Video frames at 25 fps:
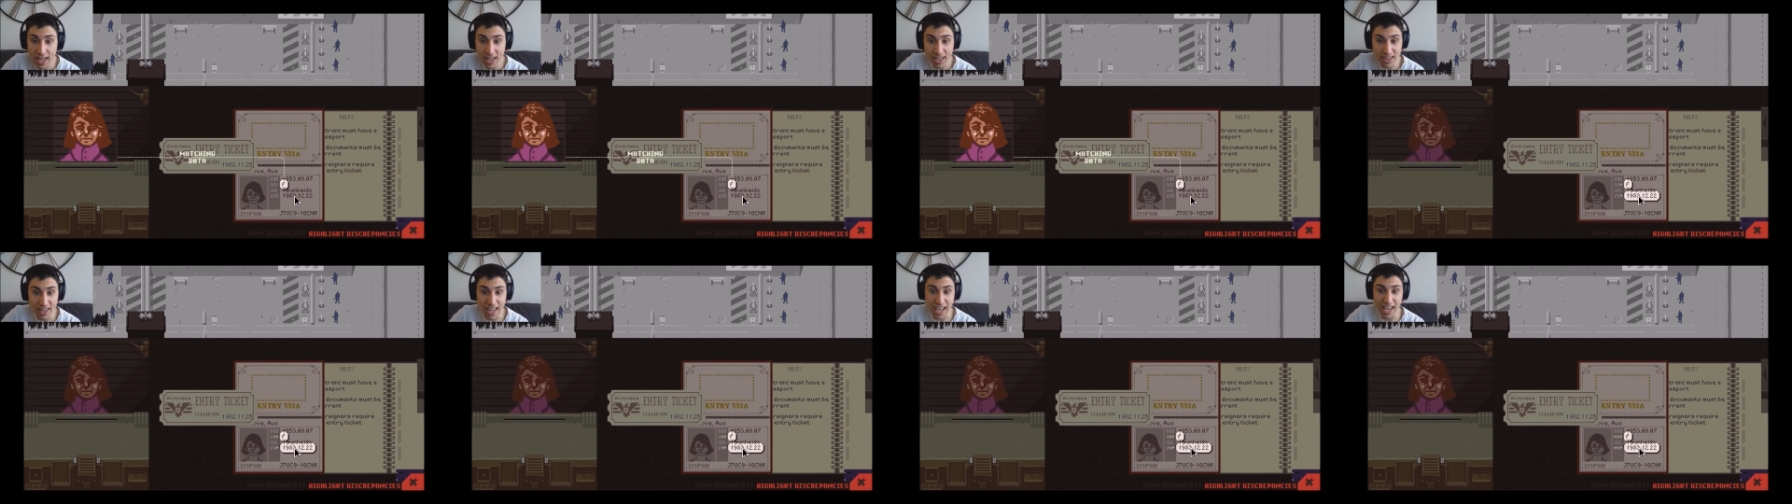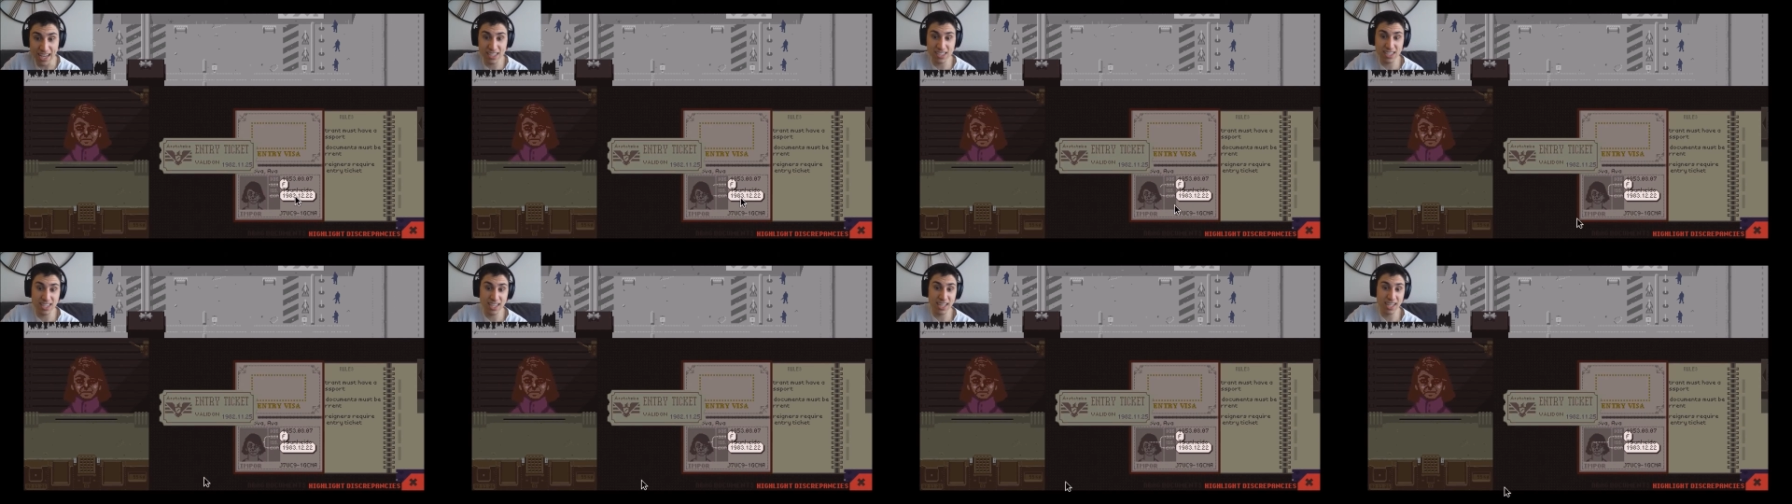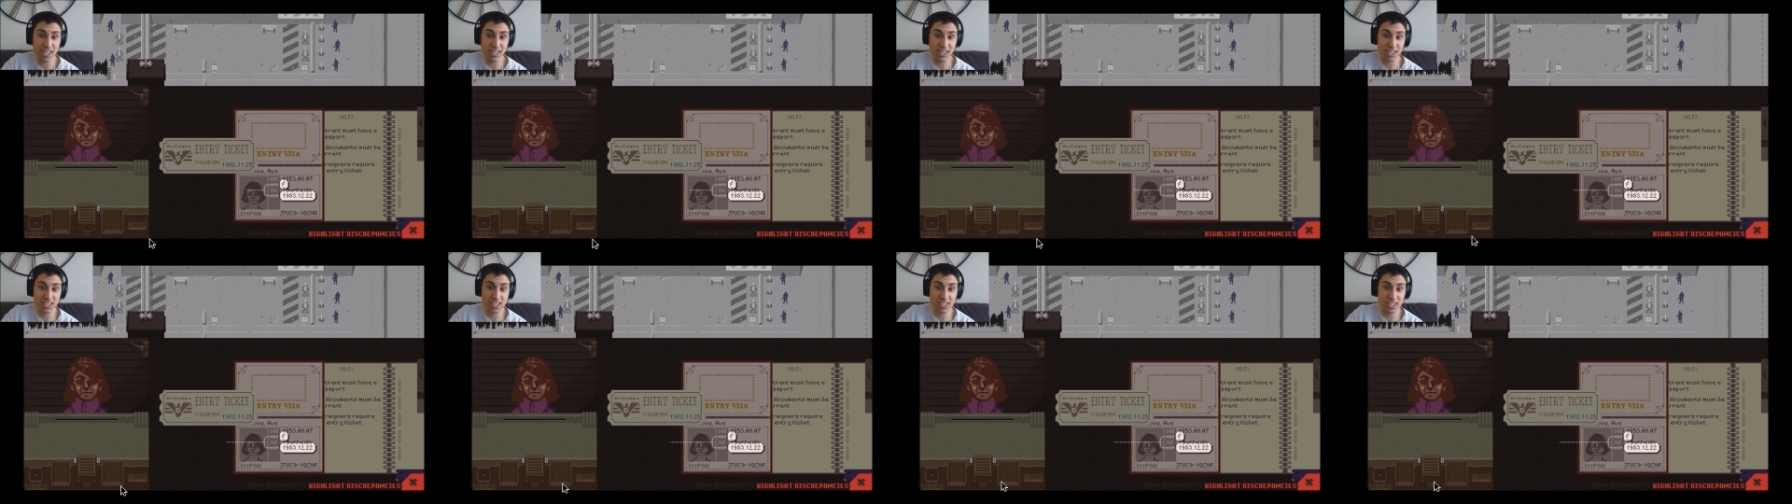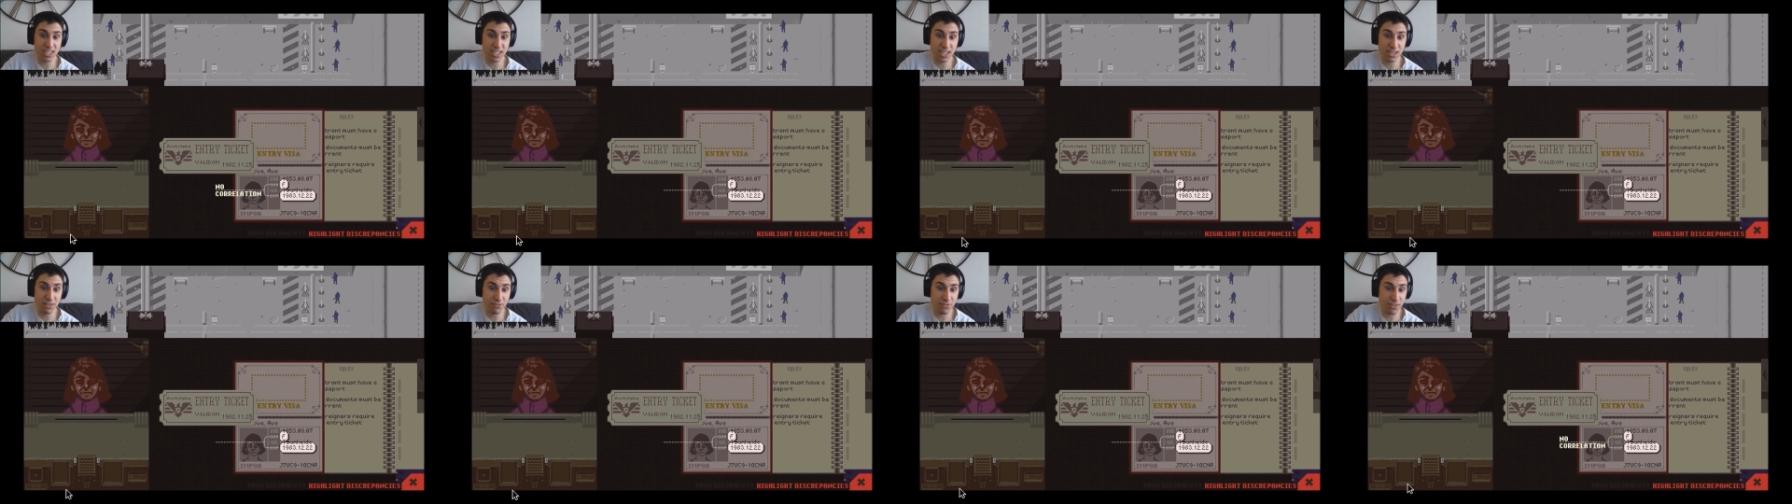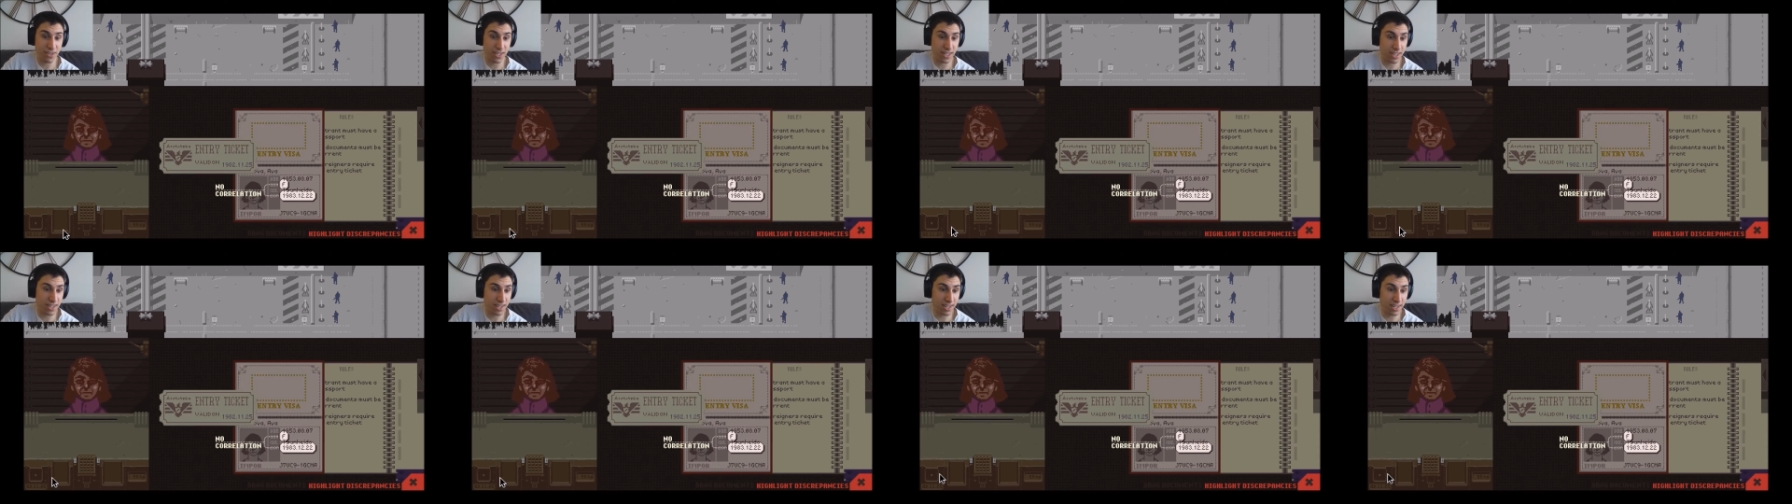Last thing. Let's see if
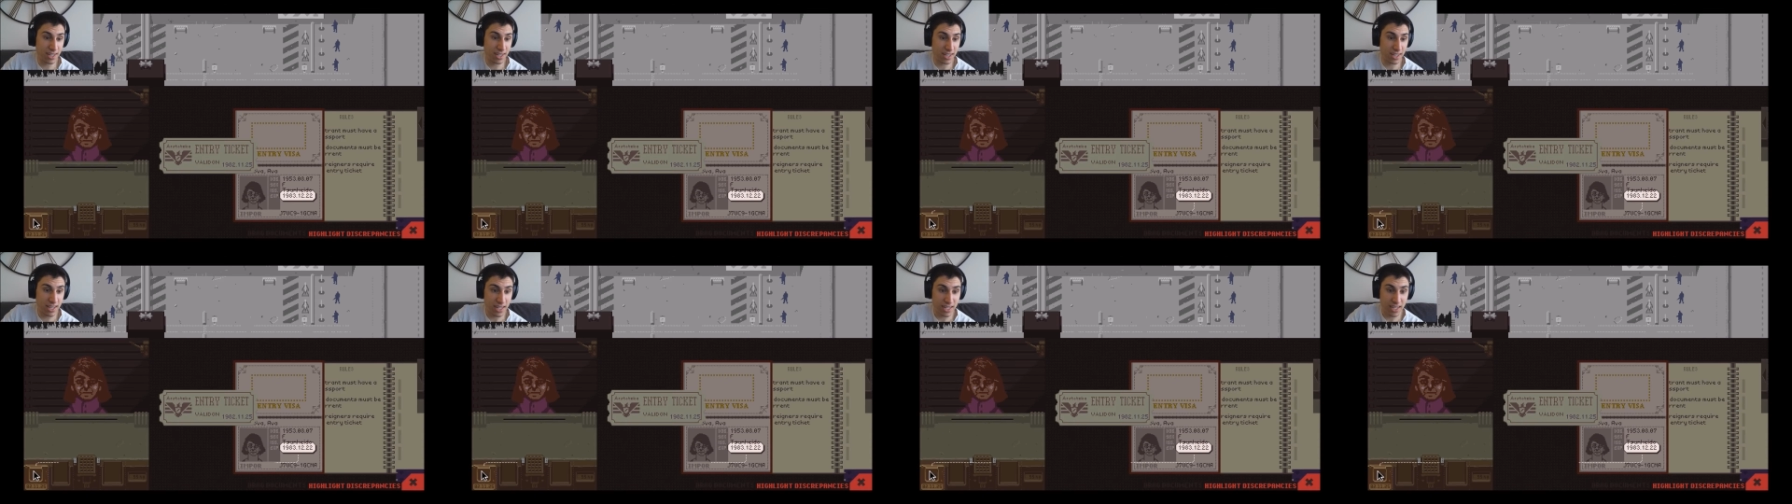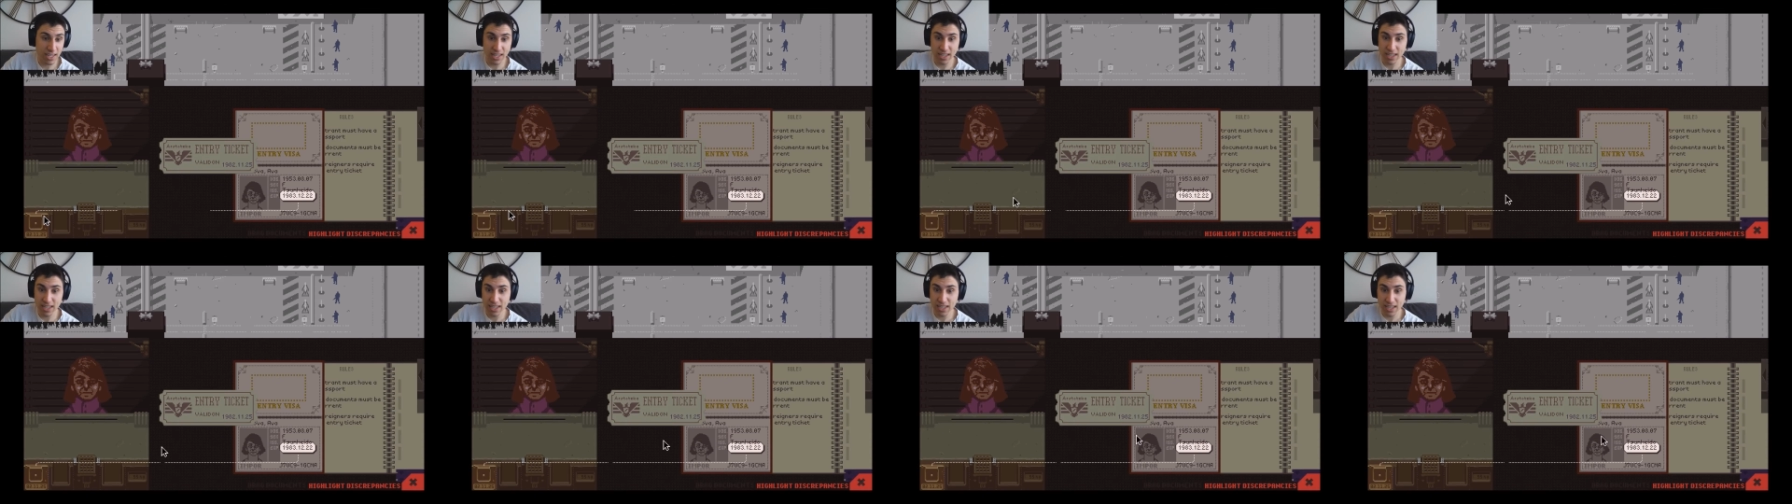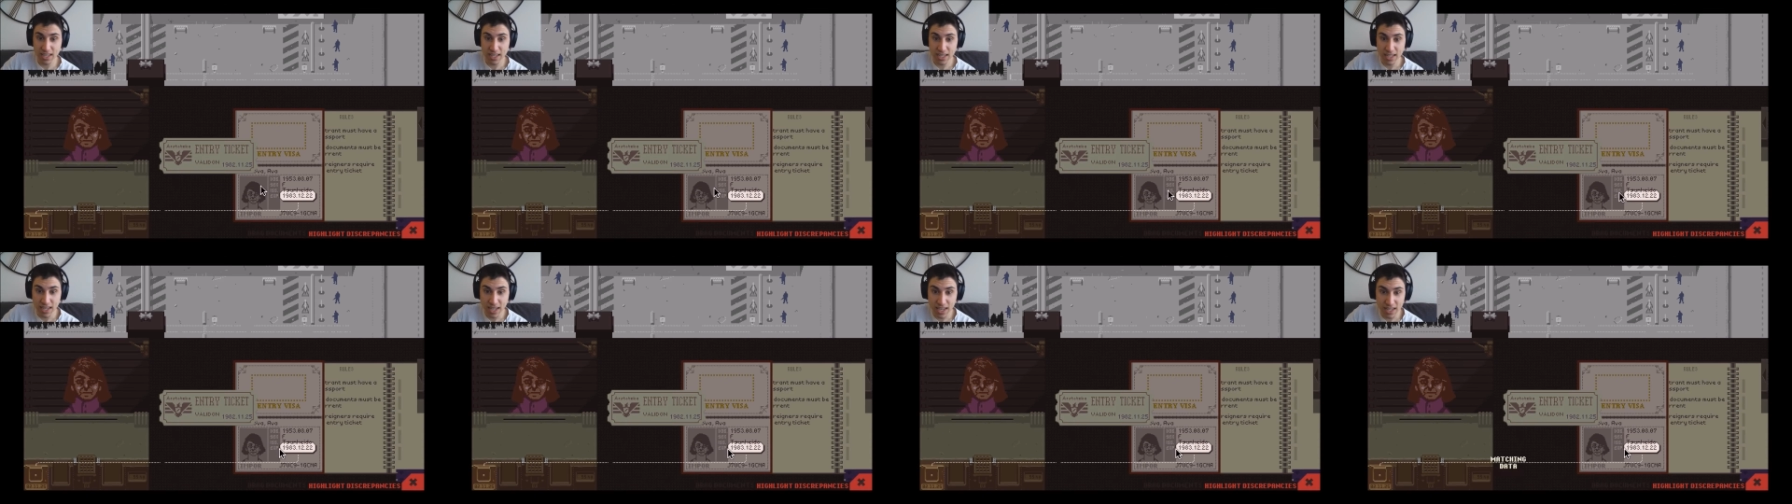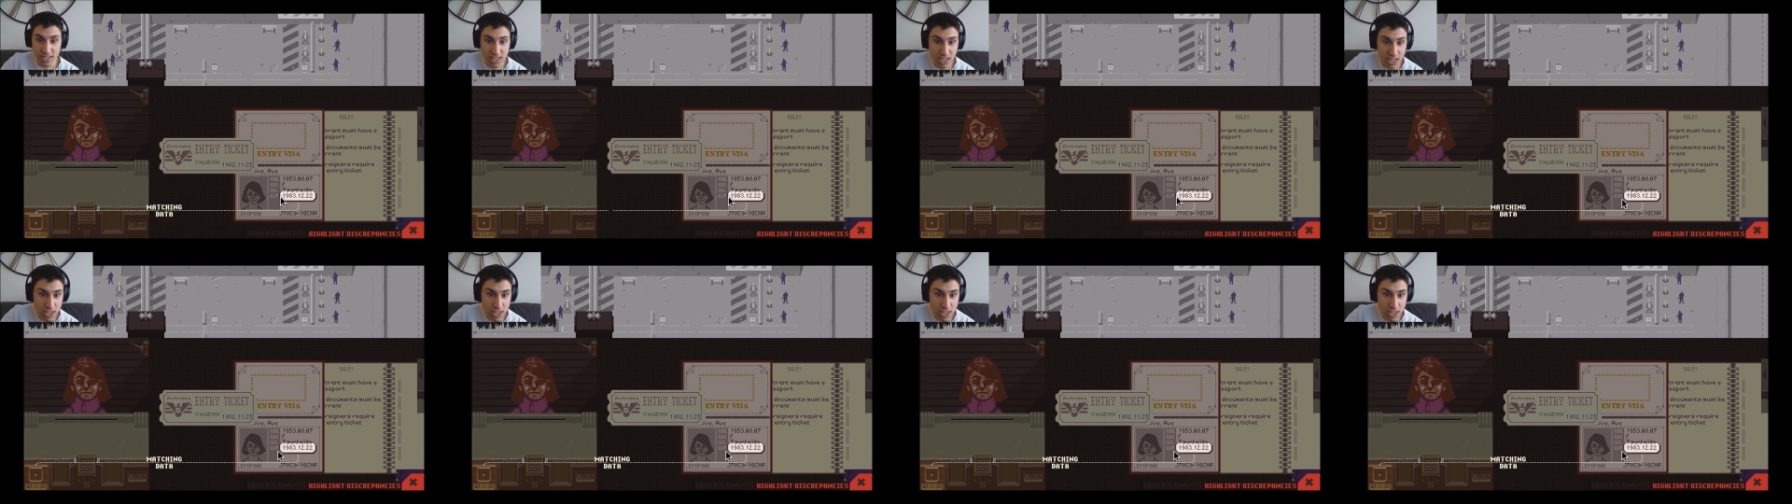it has